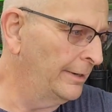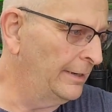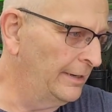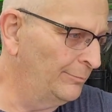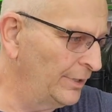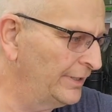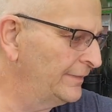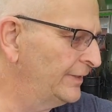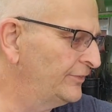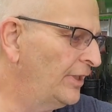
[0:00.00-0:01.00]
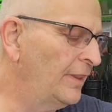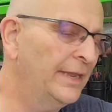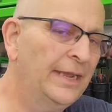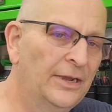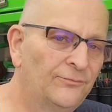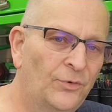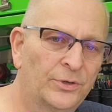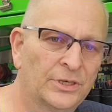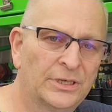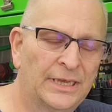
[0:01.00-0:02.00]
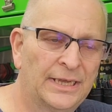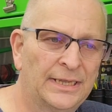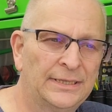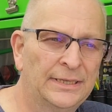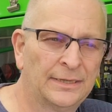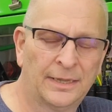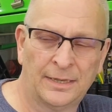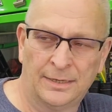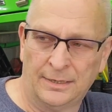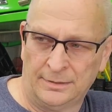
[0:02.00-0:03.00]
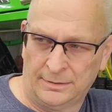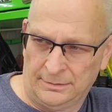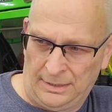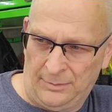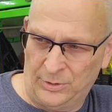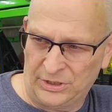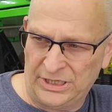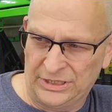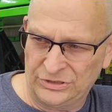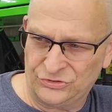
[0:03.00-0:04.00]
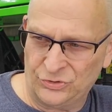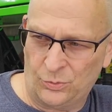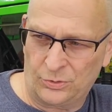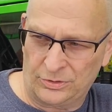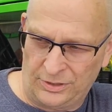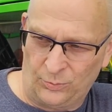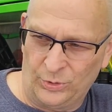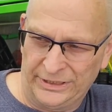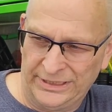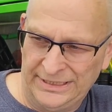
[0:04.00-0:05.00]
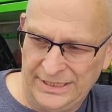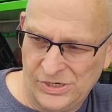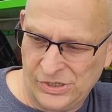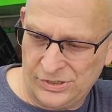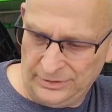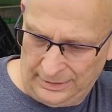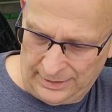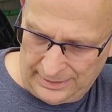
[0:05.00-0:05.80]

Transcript: I believe that's all I have for you today. I'm going to cut it short, a little windy here.